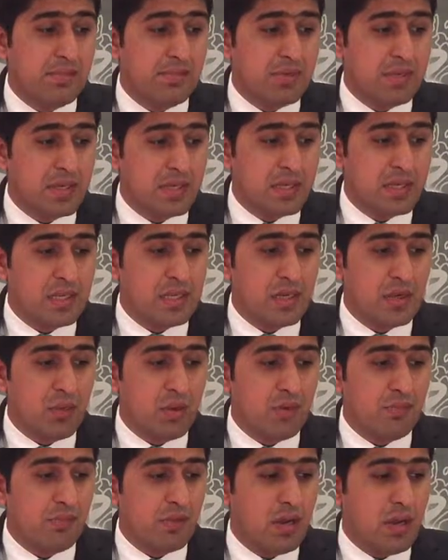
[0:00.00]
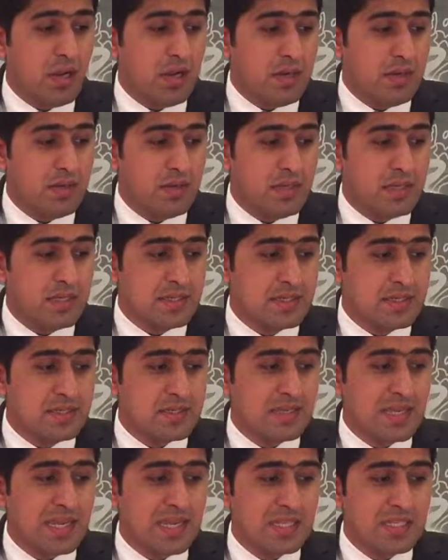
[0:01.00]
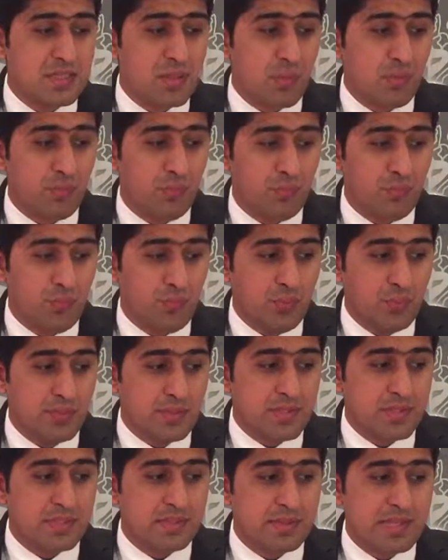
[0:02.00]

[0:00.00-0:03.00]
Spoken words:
thinking of our leaders as fools.